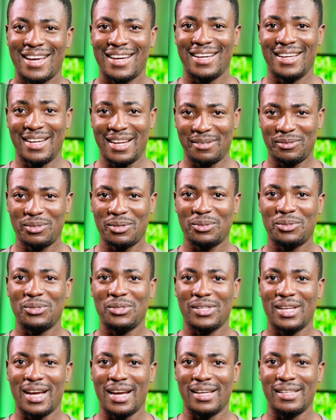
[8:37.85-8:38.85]
and I'll talk to
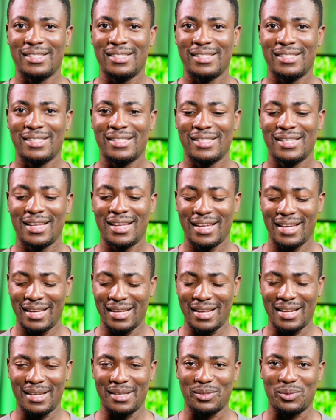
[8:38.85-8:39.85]
you guys
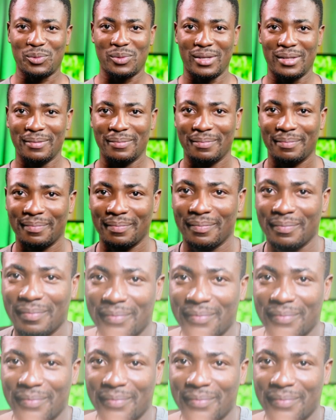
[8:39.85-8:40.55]
in the next one.